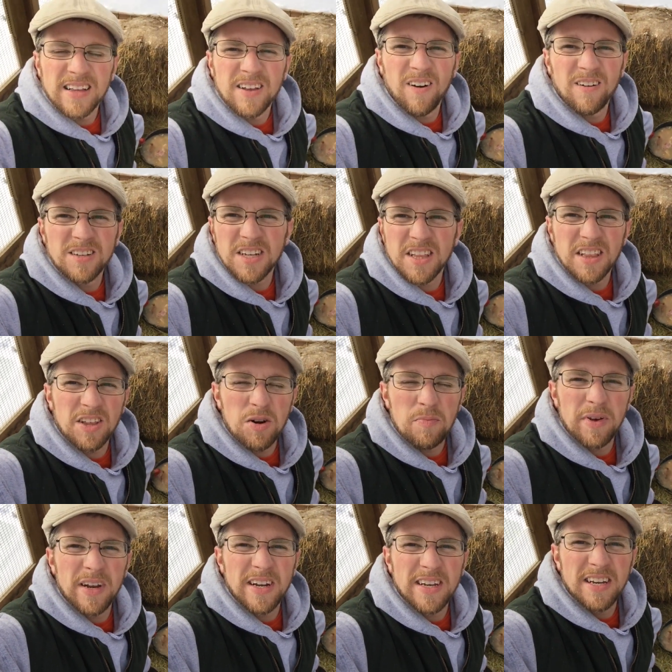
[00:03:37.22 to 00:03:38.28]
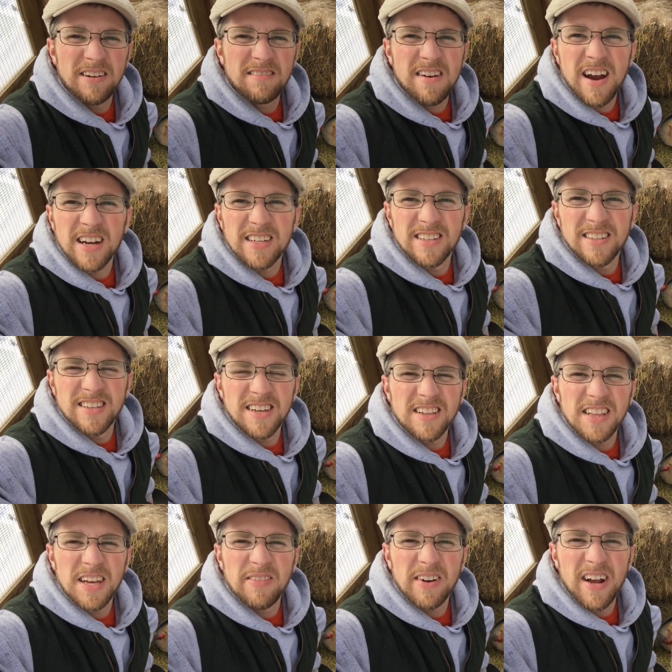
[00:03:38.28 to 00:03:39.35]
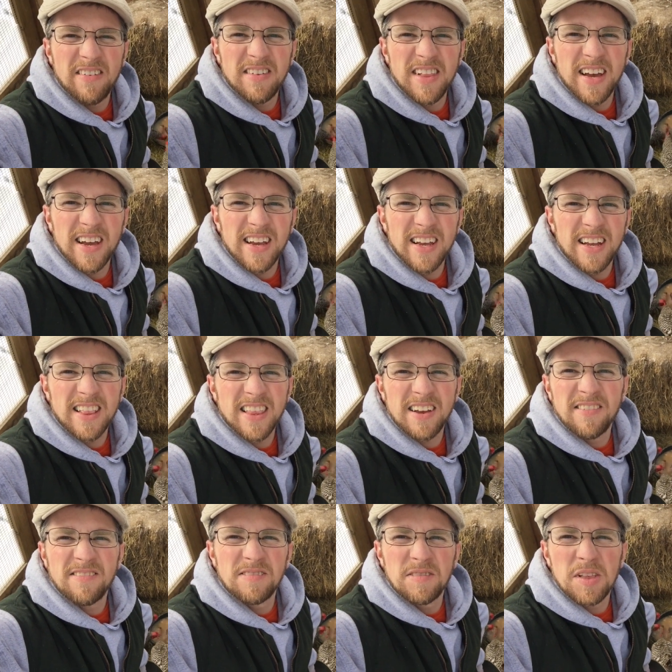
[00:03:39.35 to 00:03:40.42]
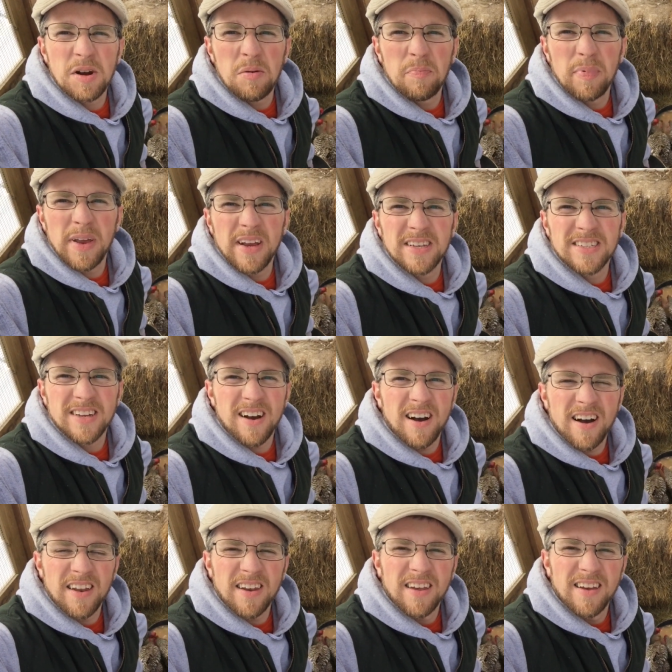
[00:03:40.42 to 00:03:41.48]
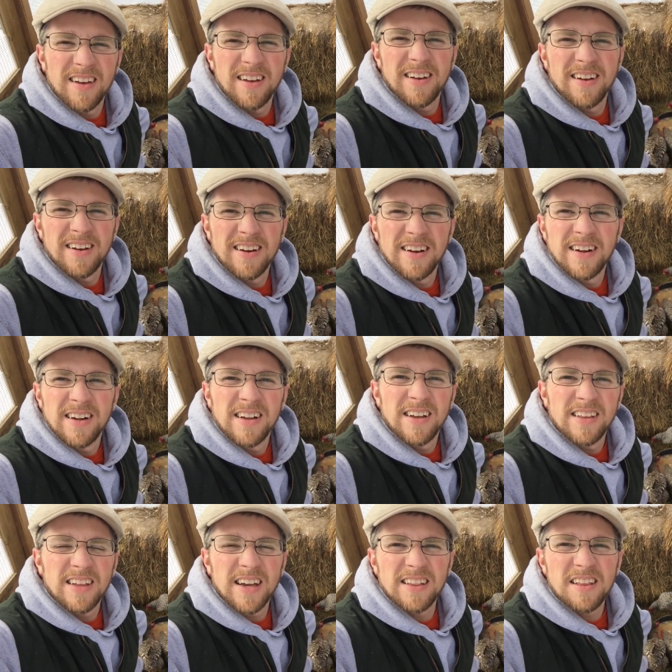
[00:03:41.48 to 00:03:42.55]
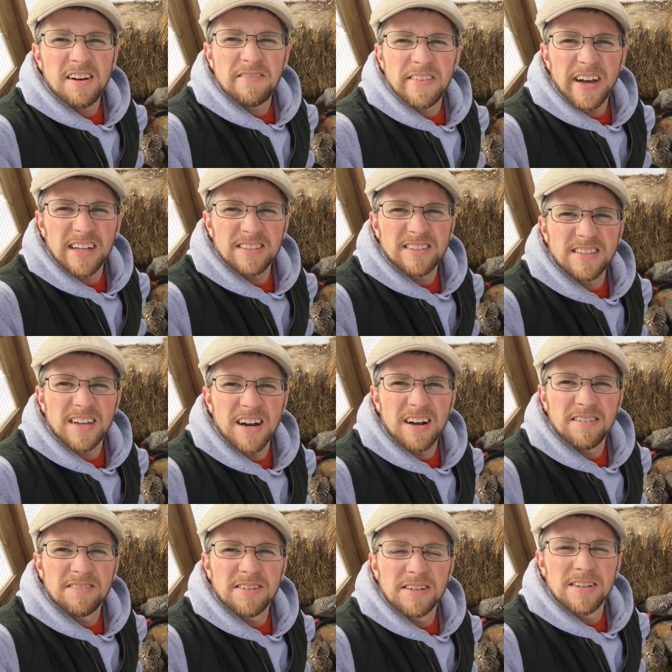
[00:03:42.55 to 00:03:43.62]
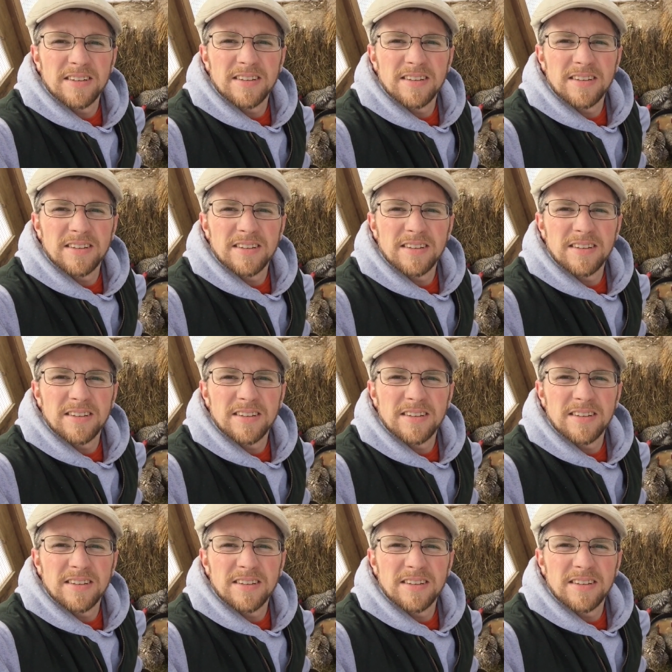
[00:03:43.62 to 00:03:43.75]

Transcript: I told you, the little mini T-Rexes, they'll eat whatever they can get their little beaks on. They love that stuff.